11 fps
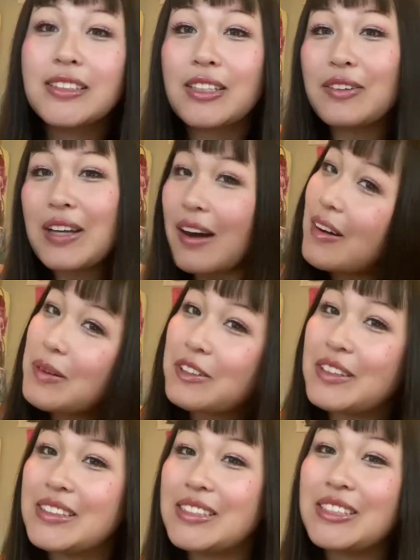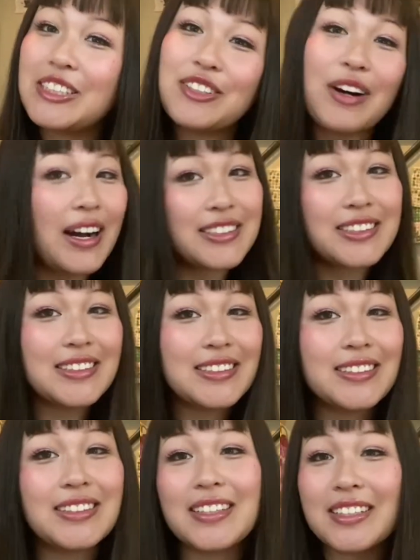So now I'm going to do Hachi's
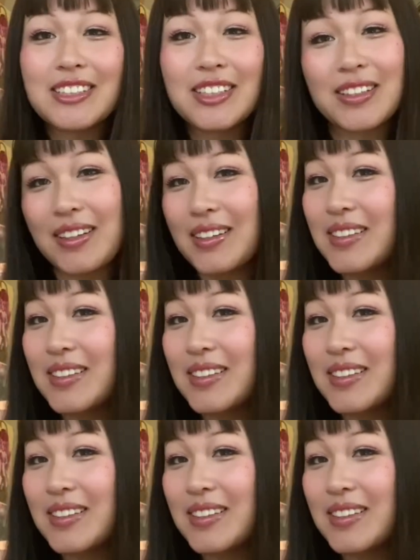signature little